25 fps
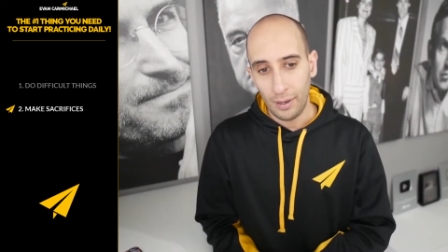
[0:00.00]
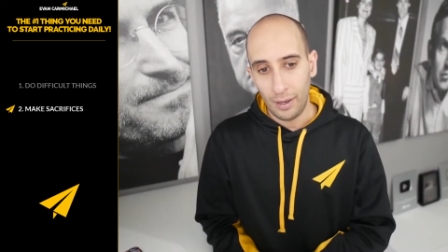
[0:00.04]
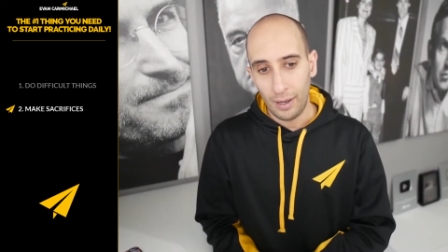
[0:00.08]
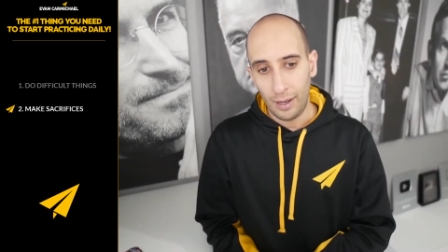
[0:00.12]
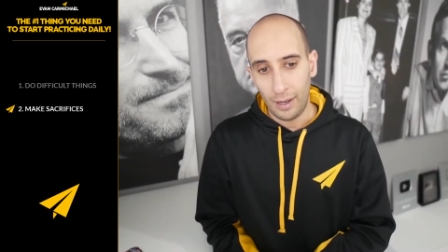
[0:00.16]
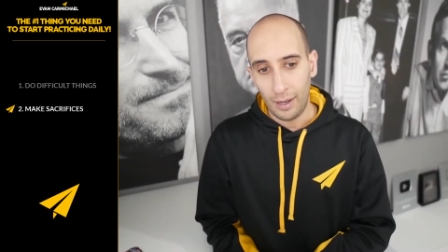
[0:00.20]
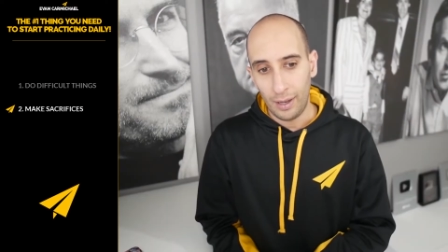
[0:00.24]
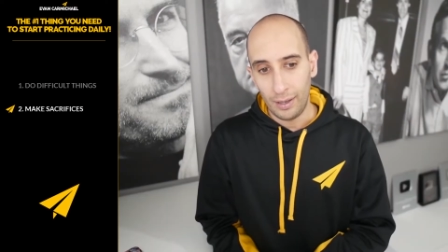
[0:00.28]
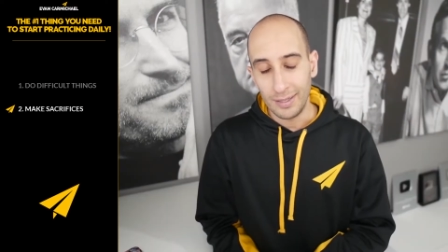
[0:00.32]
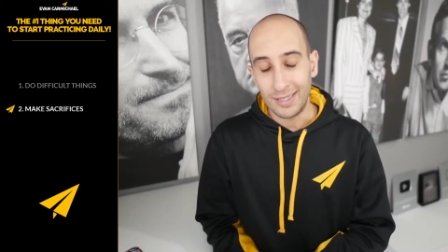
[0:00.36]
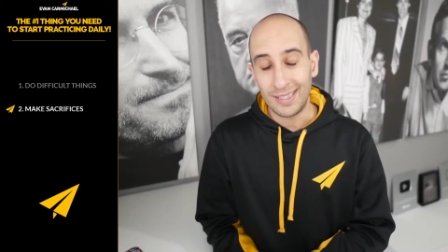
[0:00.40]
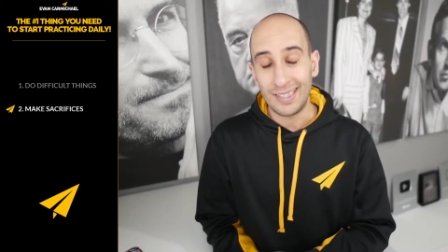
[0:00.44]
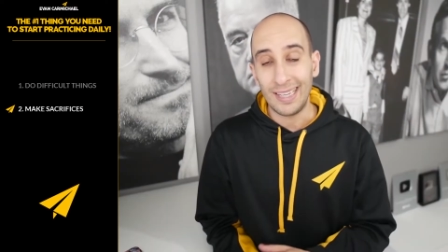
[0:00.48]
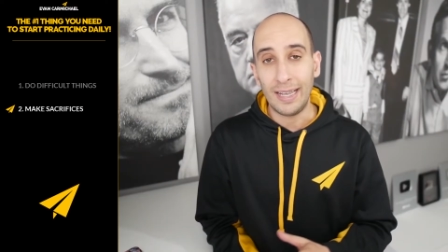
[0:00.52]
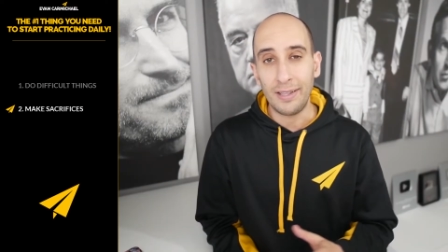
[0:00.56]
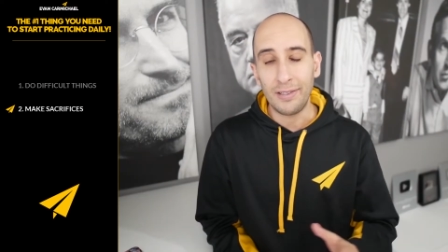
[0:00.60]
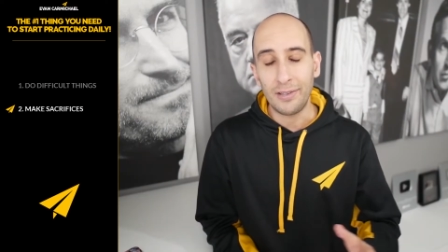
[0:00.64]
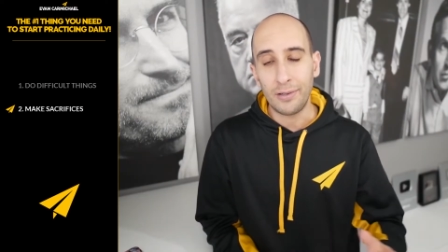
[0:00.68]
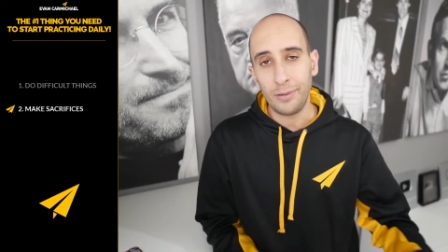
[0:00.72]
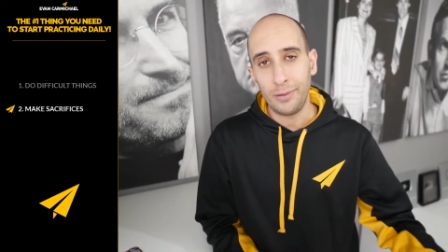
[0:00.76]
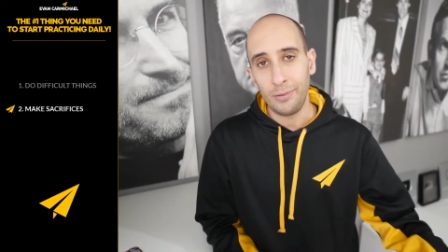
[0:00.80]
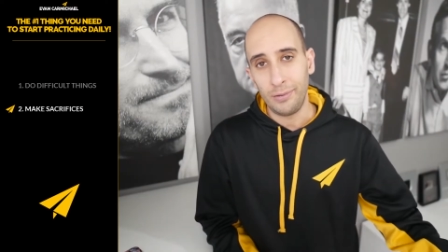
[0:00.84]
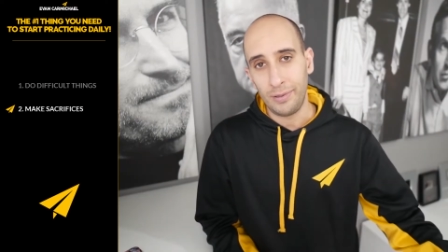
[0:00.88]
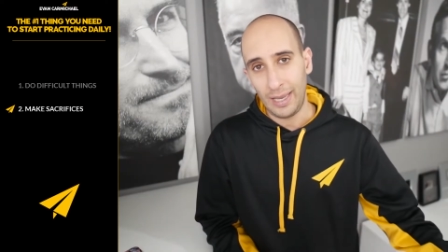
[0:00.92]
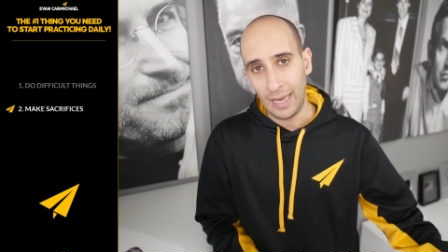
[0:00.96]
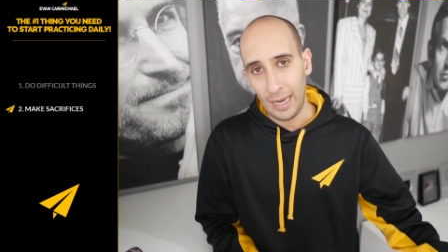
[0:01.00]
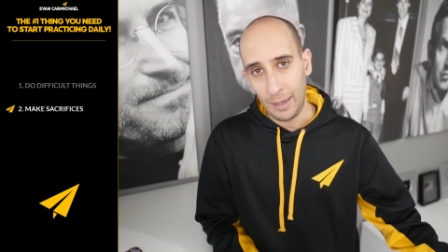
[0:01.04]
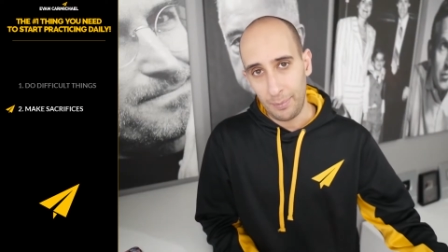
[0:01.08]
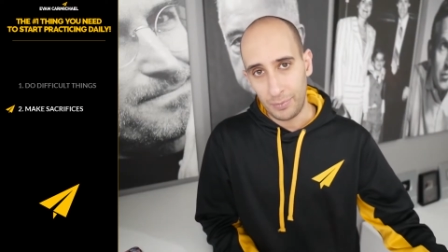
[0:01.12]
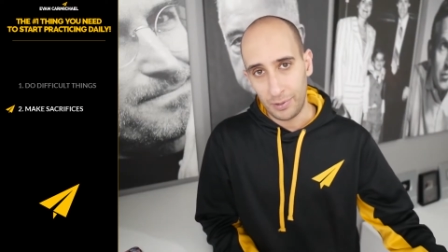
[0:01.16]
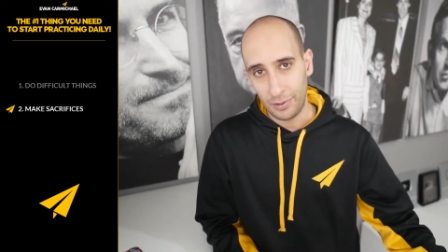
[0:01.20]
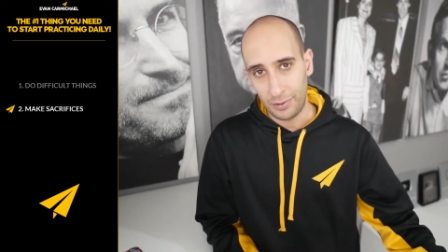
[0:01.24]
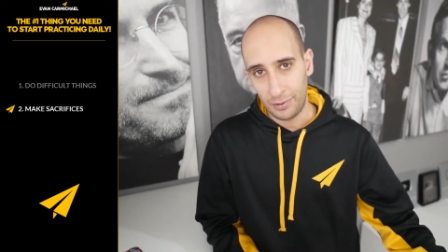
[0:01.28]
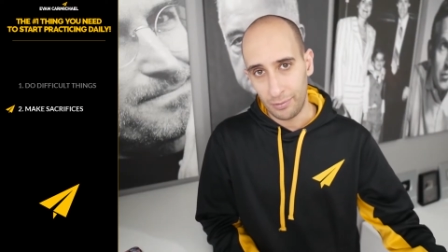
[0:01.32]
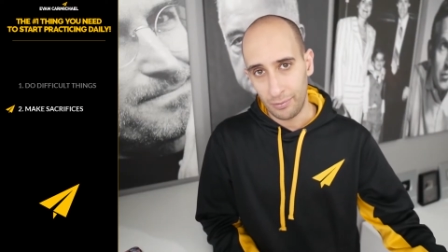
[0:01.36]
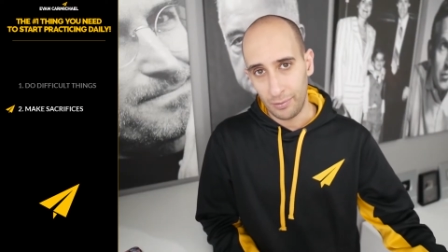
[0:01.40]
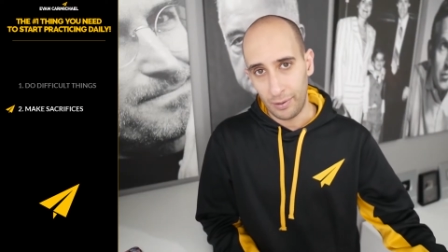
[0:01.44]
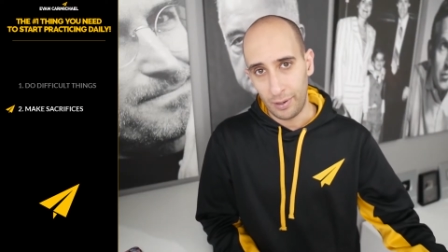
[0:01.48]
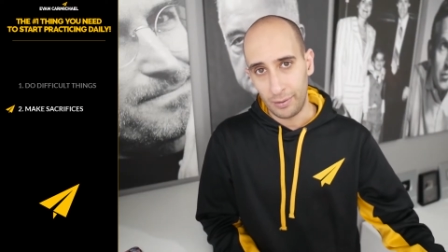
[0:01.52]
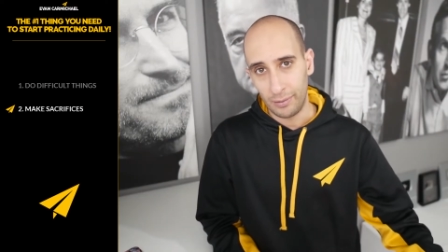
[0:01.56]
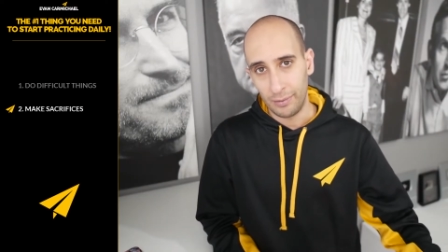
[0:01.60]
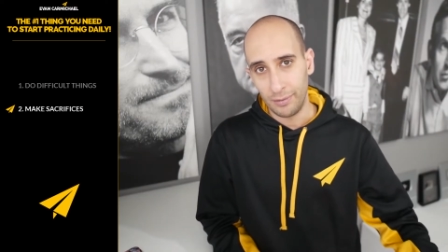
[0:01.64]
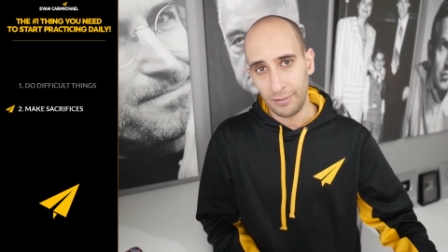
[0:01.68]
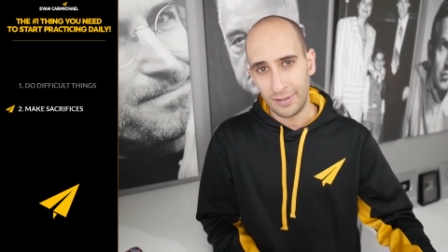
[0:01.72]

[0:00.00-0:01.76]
Uh, Sadhguru came to Toronto.